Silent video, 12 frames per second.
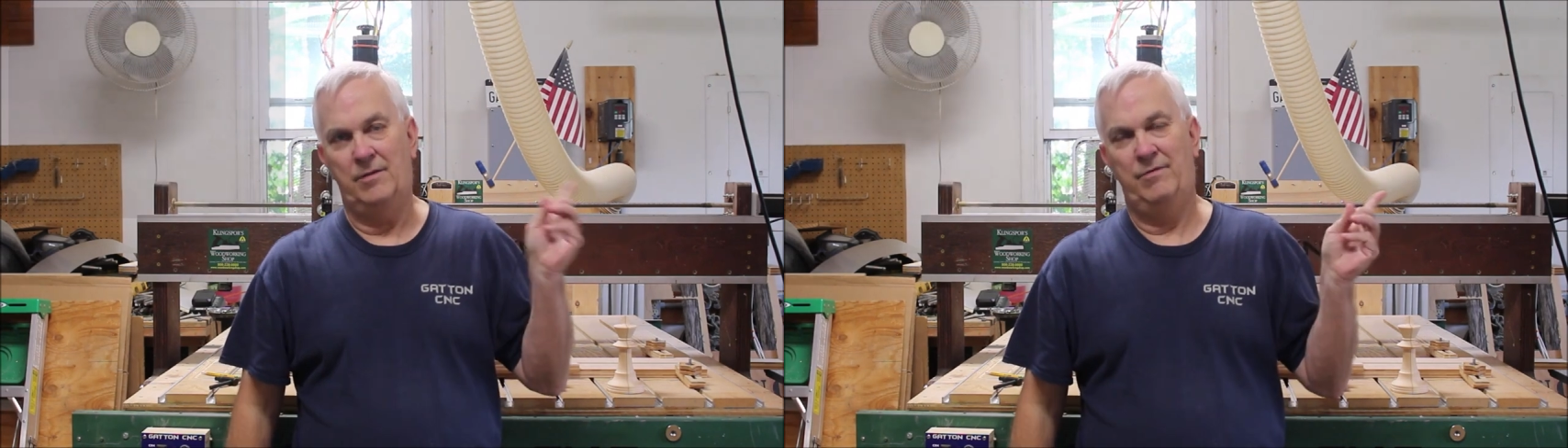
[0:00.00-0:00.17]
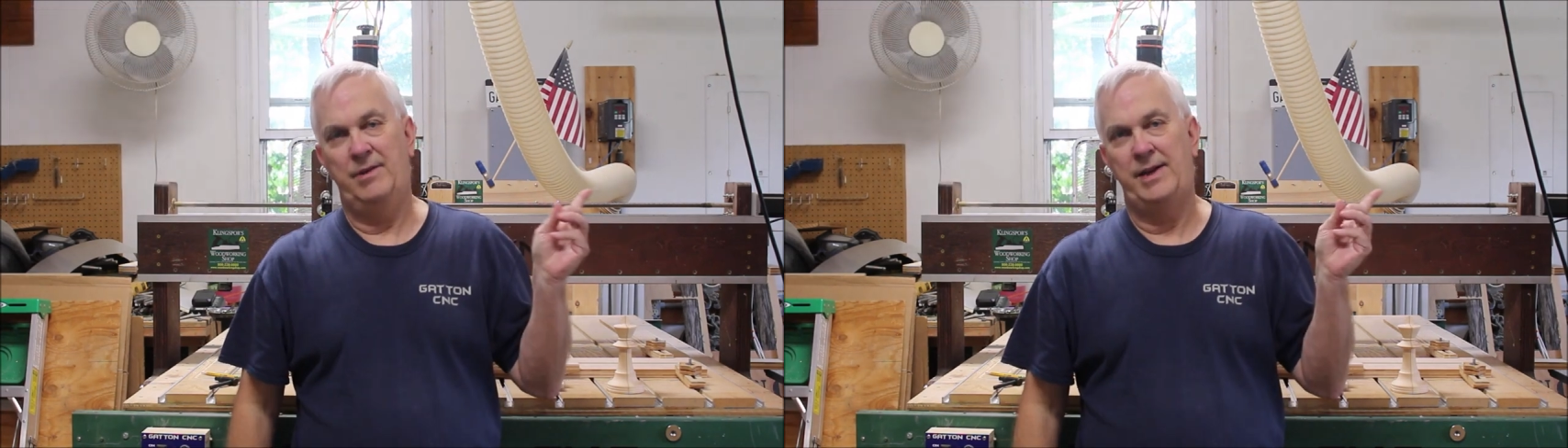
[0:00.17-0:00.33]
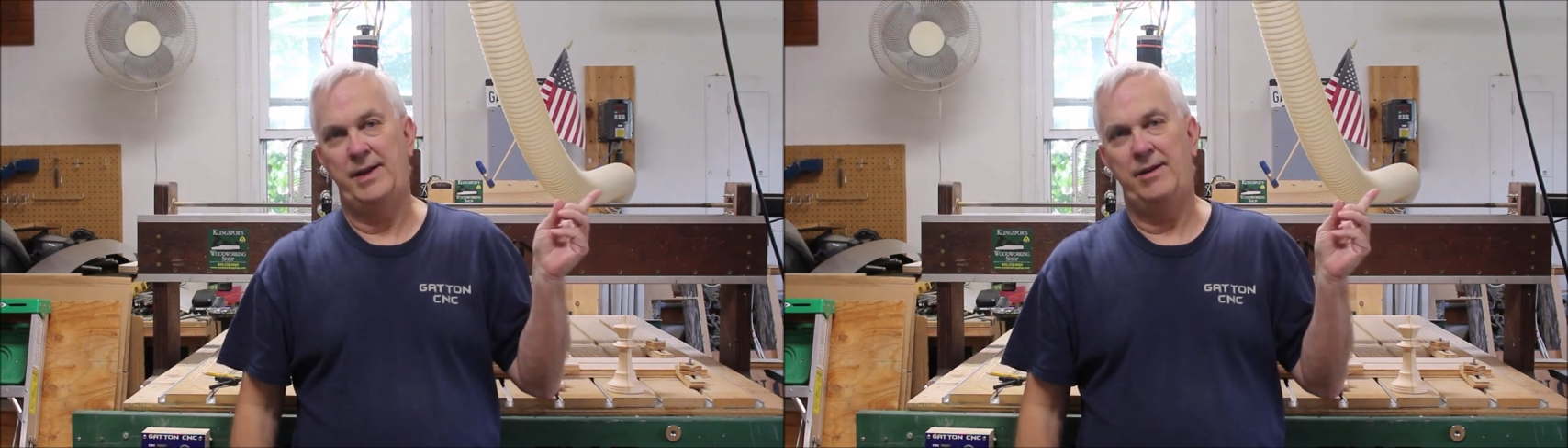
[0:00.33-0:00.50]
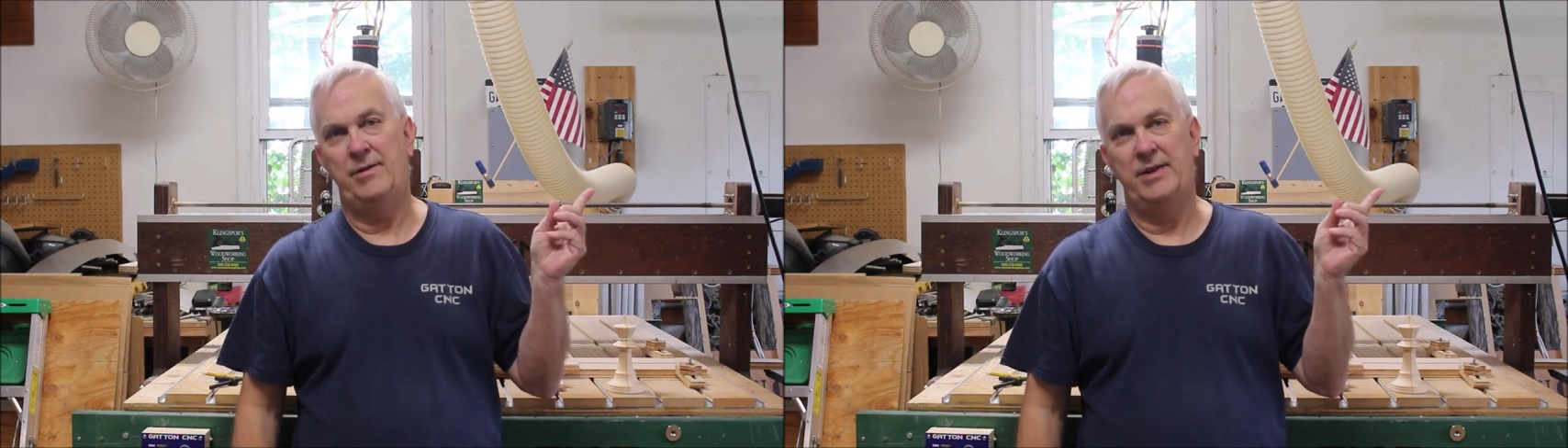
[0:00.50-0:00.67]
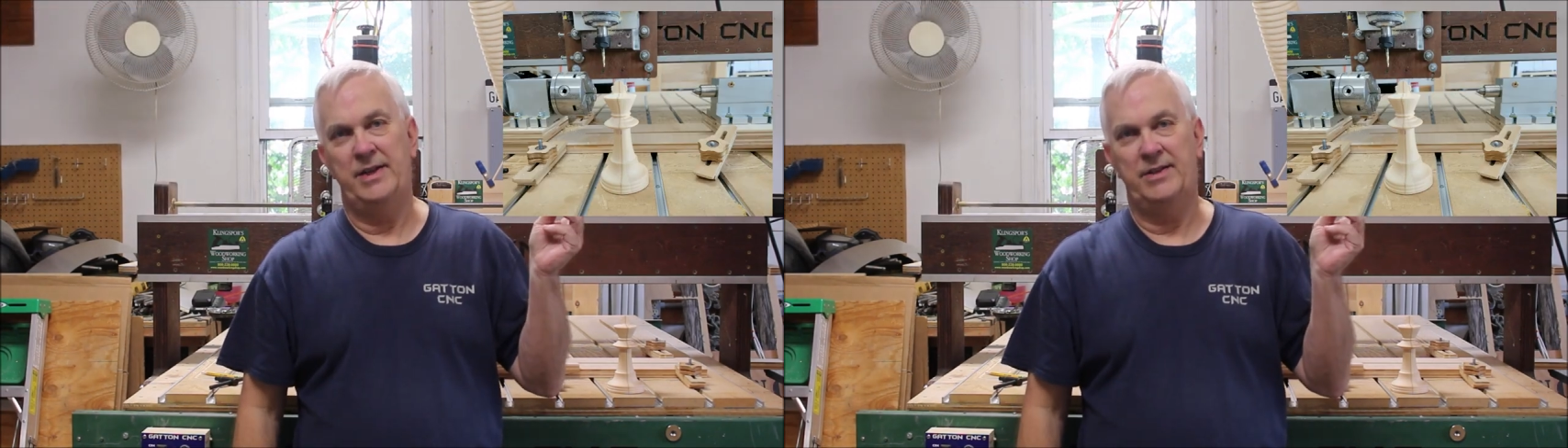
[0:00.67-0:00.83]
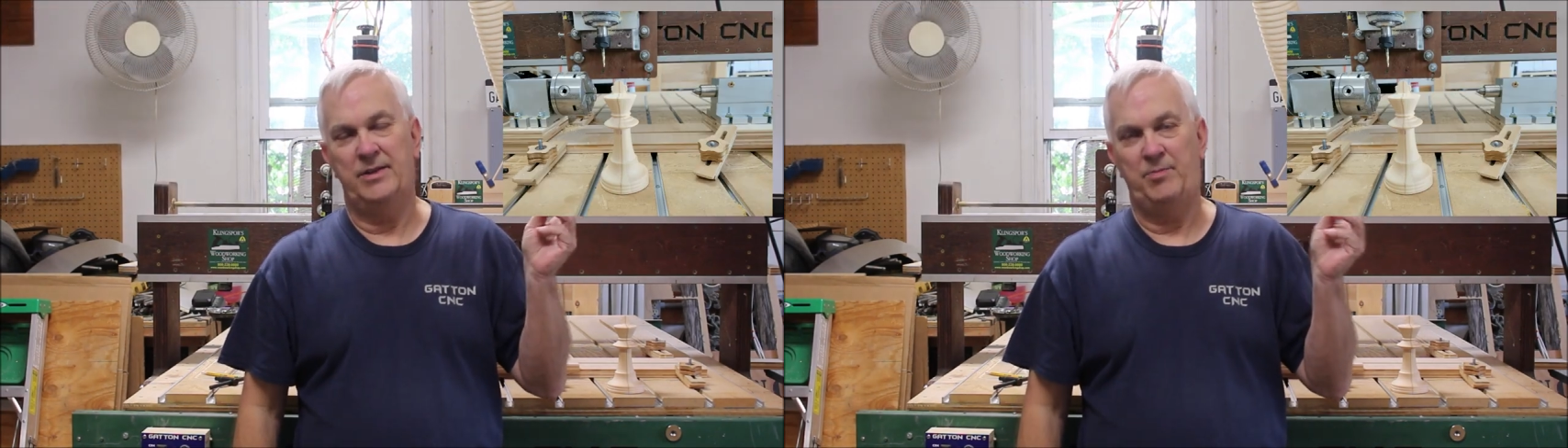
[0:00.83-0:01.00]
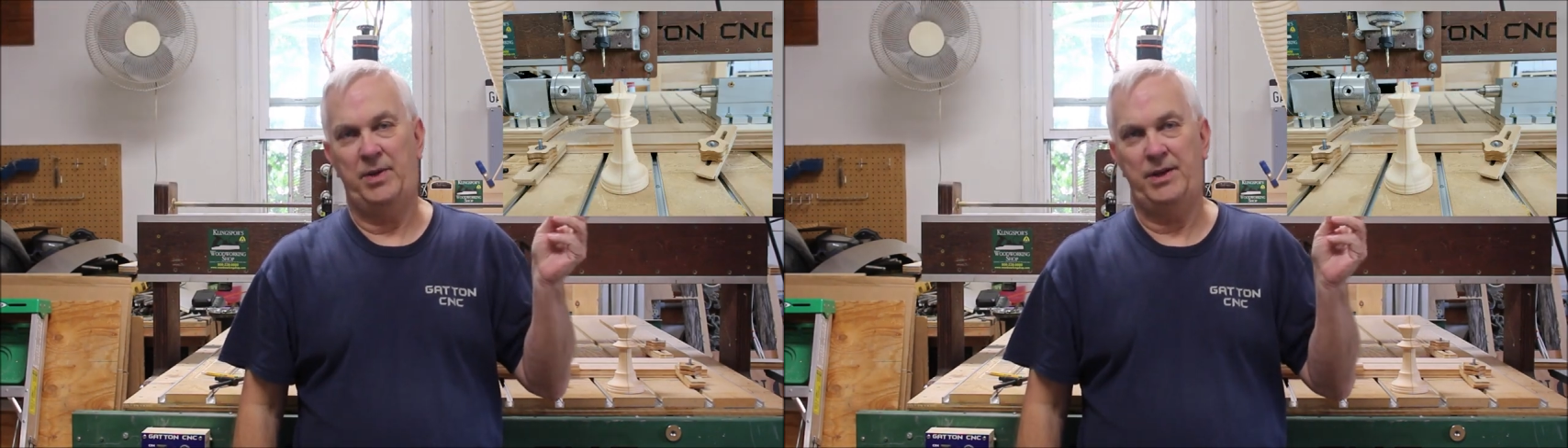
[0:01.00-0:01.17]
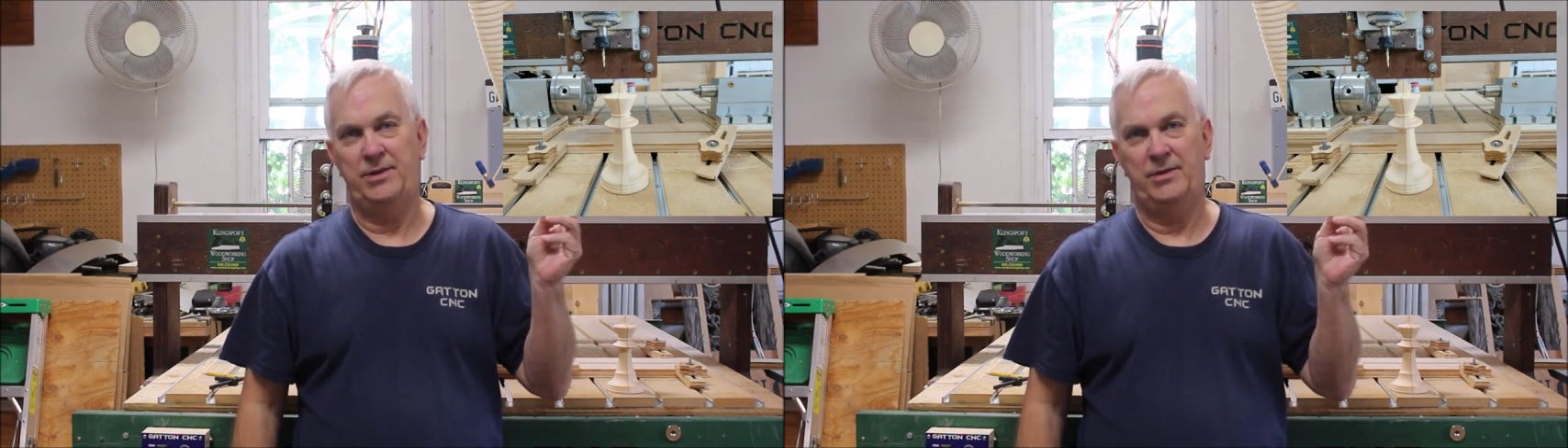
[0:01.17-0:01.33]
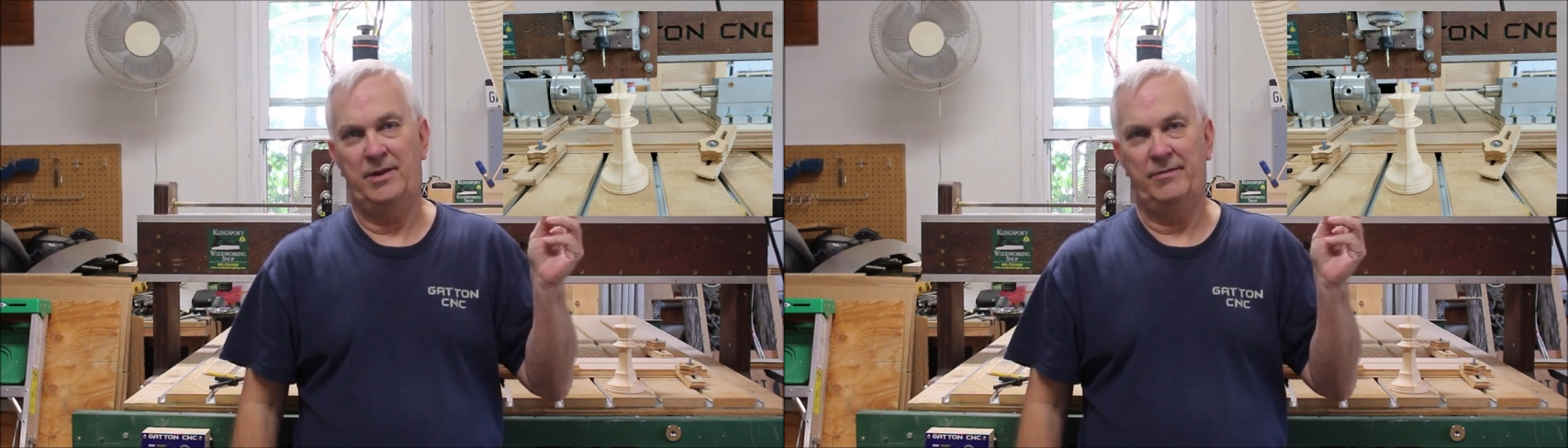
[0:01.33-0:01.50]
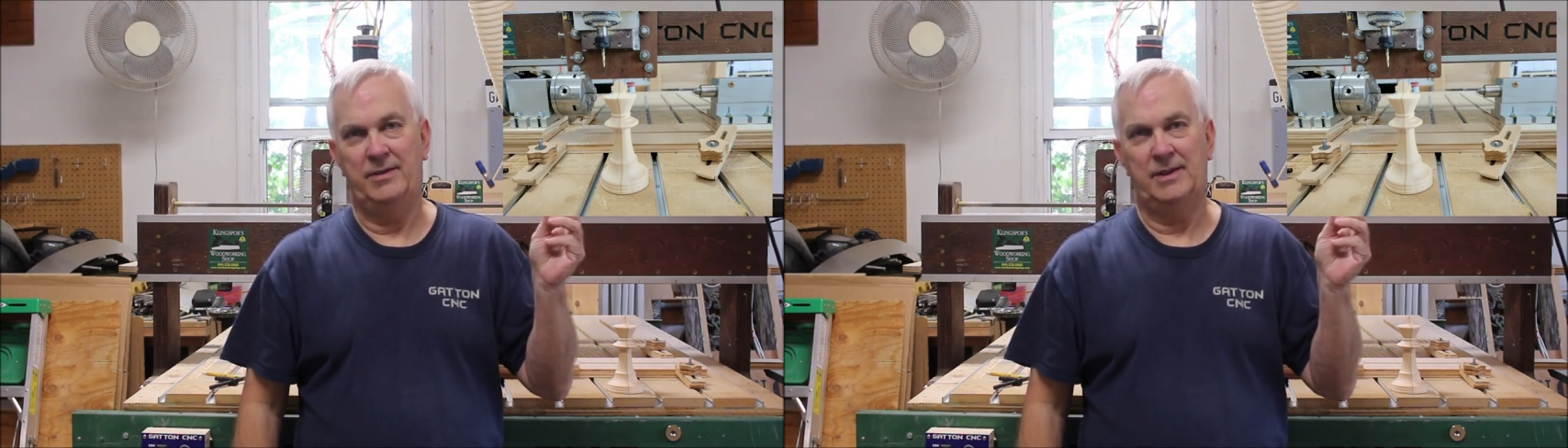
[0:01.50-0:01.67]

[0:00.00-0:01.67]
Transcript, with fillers: over here is a picture of